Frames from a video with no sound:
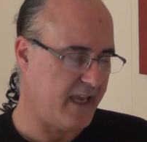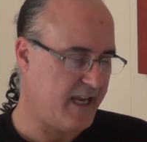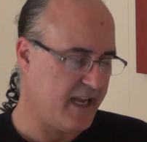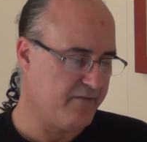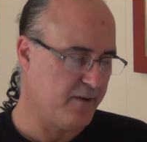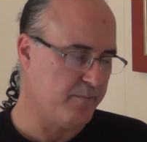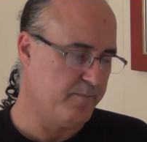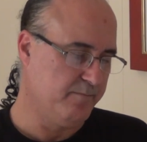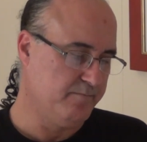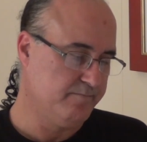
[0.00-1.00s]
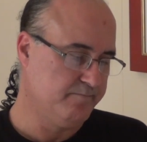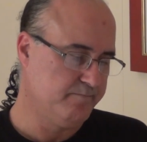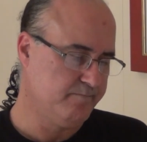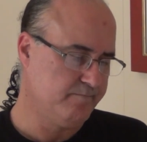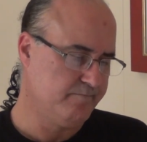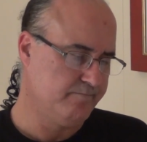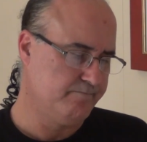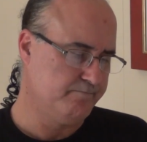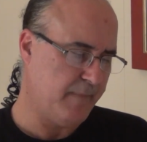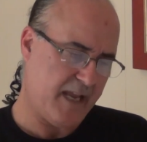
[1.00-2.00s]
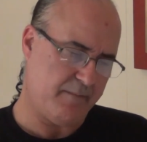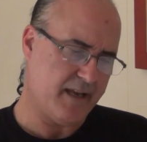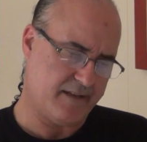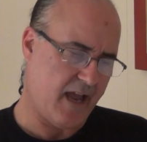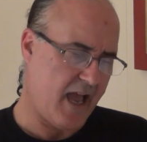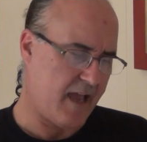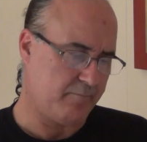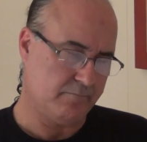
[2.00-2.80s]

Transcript: ain't ever made me a dime.